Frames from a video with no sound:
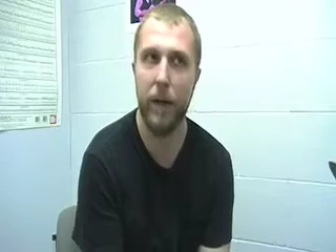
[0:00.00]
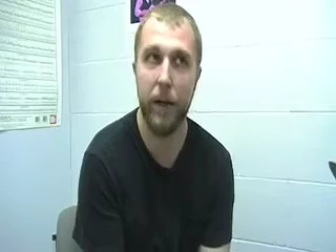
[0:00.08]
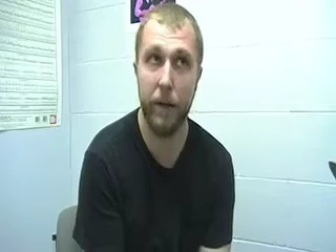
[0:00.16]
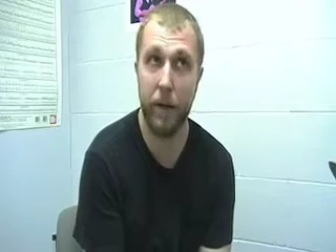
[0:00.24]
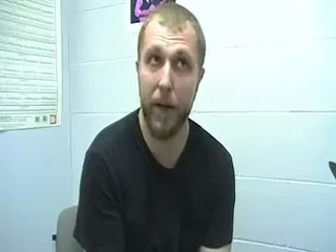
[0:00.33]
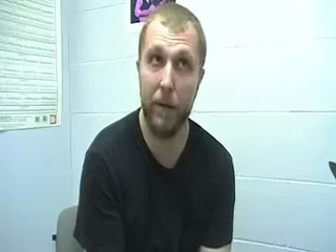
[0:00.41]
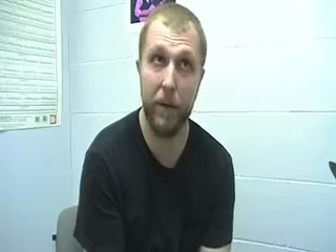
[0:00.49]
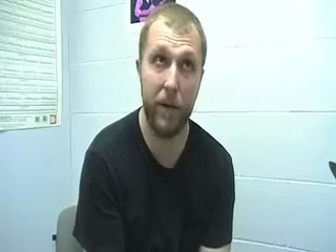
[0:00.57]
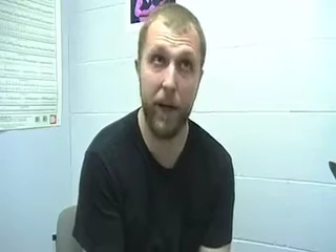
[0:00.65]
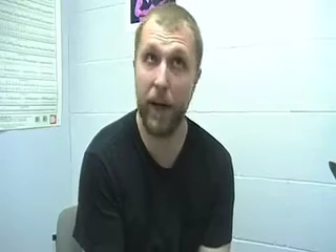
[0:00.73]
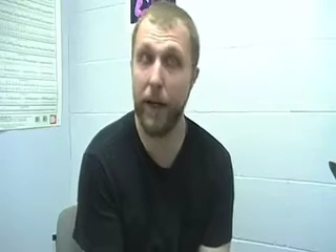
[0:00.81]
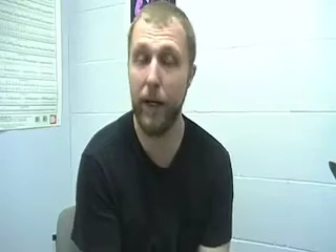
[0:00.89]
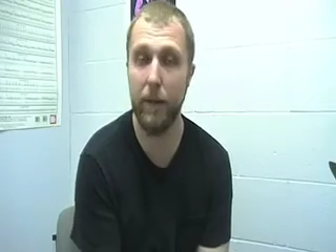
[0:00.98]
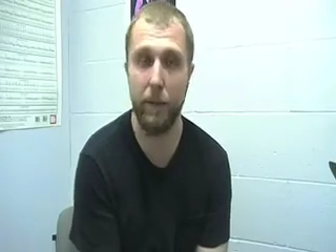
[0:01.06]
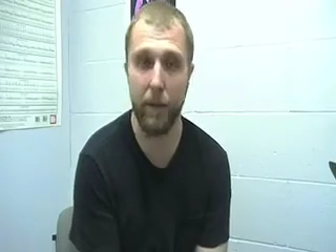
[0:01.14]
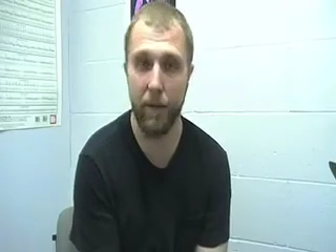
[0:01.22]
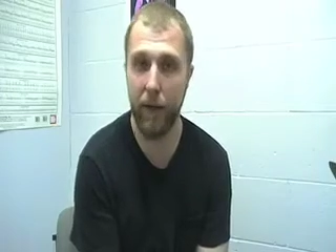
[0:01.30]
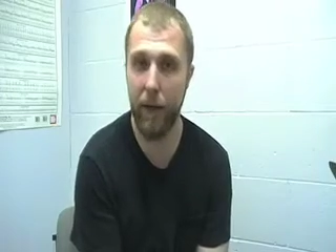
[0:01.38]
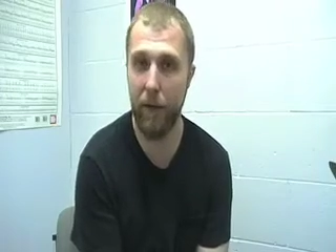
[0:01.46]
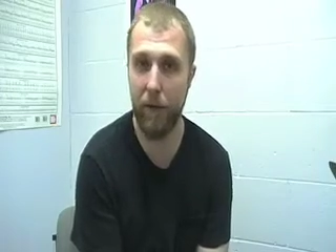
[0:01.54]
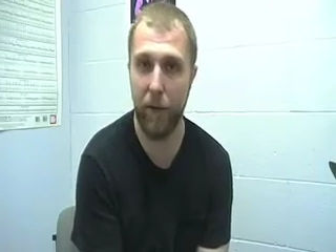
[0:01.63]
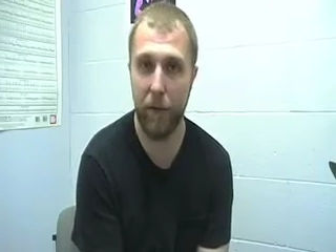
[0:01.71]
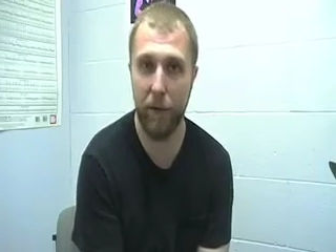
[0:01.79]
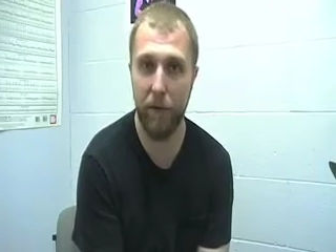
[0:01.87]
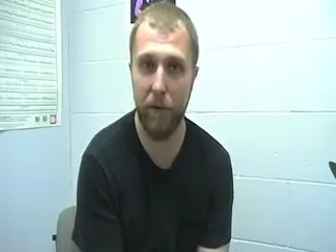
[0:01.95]
You can do that with any of your scale
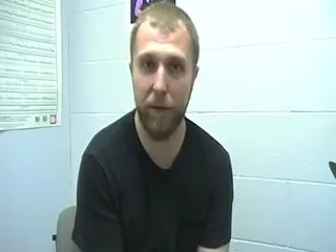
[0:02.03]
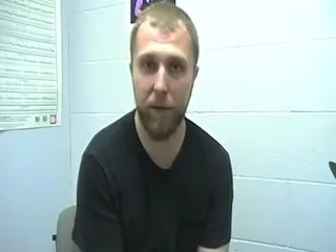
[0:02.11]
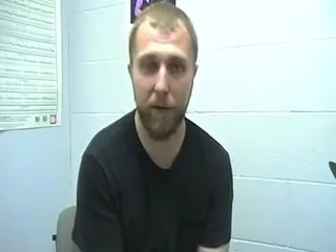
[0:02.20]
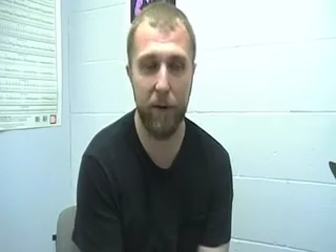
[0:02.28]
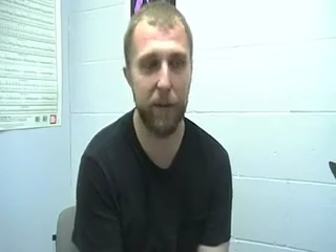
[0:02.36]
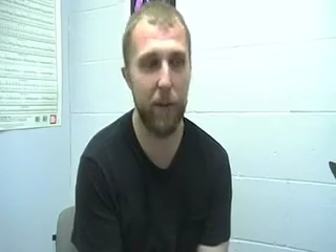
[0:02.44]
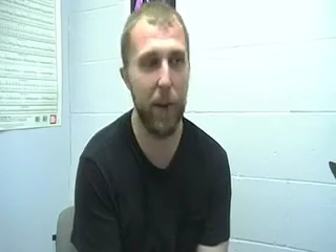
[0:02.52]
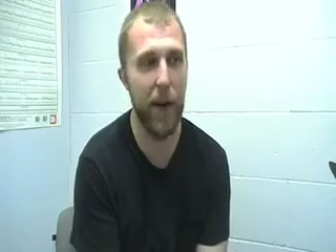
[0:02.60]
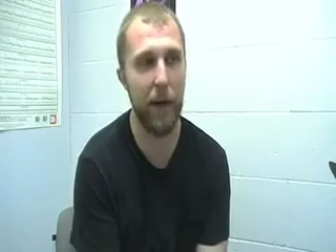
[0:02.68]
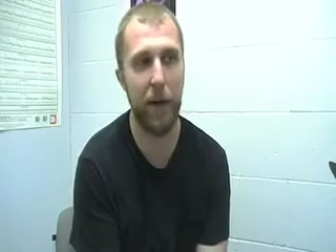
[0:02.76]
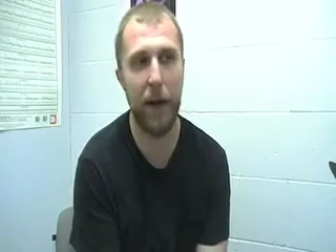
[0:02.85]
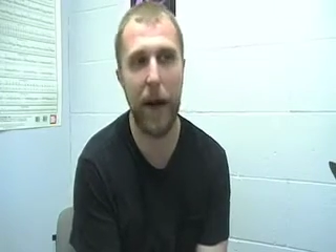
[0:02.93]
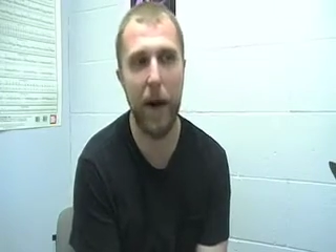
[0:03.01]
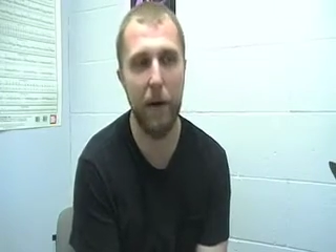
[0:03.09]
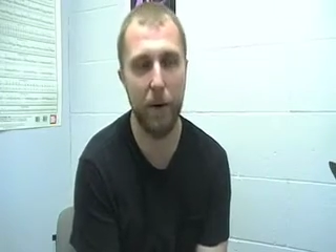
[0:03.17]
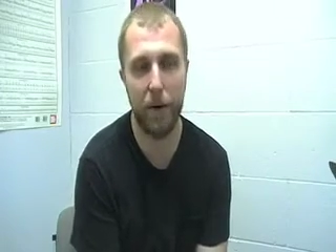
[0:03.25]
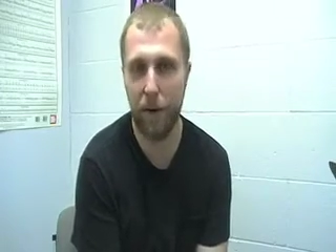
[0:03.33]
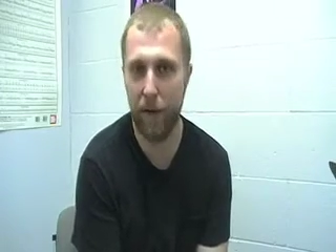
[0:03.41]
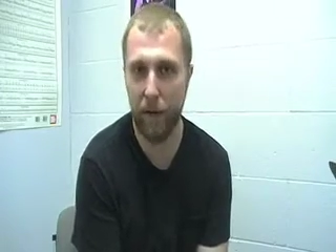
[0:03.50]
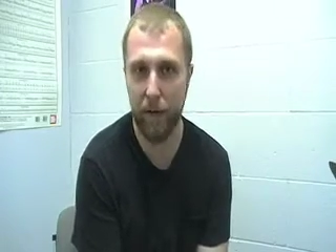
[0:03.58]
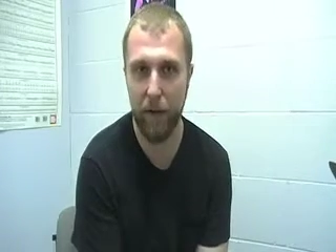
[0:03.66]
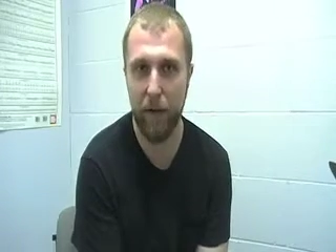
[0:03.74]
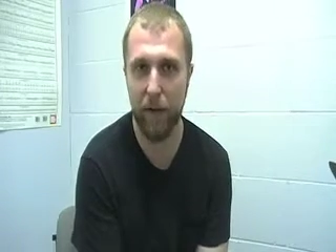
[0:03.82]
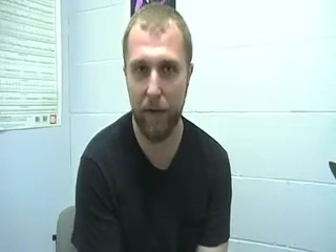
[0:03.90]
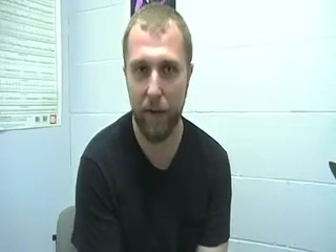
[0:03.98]
tones too. It doesn't matter how
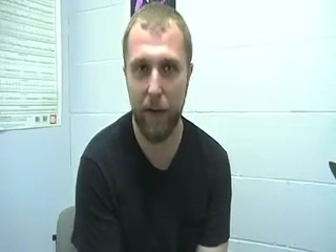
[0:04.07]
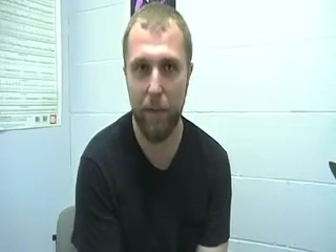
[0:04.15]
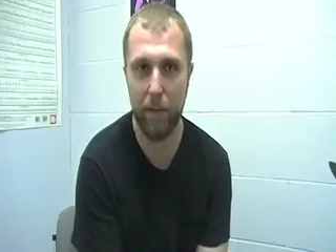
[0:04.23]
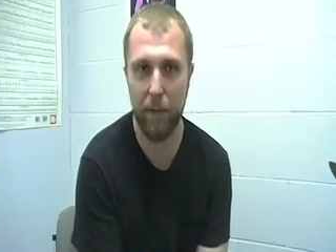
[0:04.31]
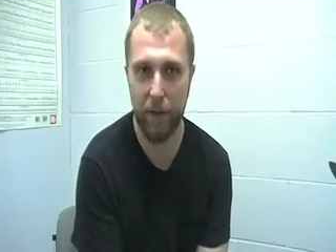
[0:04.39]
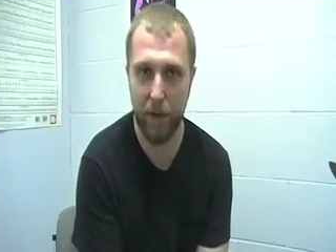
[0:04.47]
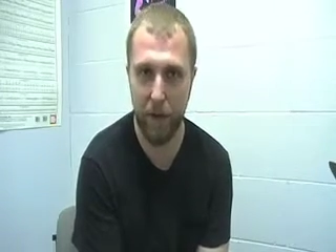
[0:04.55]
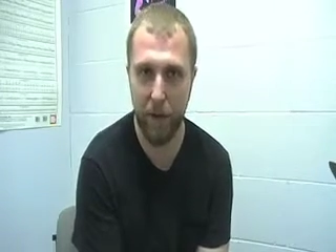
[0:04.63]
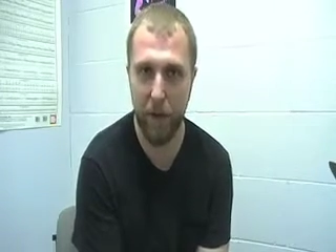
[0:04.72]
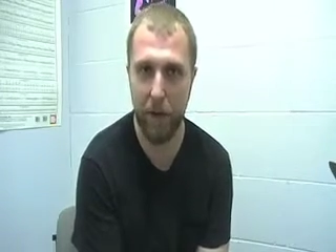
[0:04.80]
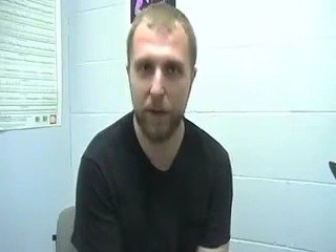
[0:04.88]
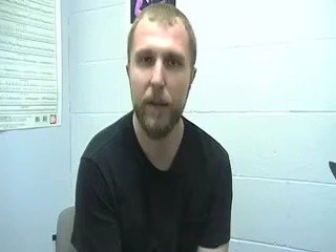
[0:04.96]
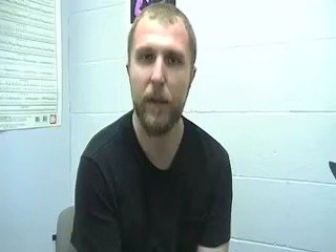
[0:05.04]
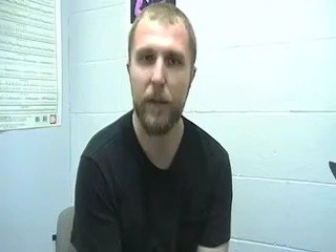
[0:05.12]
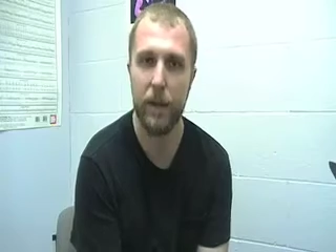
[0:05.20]
crazy it seems to you.